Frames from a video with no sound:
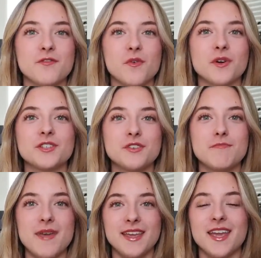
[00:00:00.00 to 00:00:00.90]
forward to
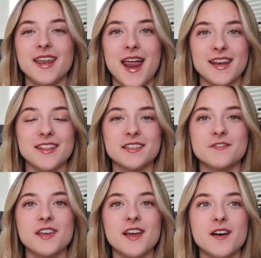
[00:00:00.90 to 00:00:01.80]
making and editing
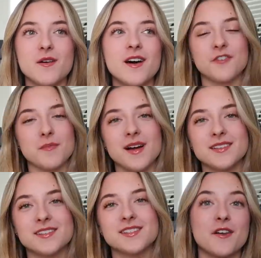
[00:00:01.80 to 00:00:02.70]
this video for months.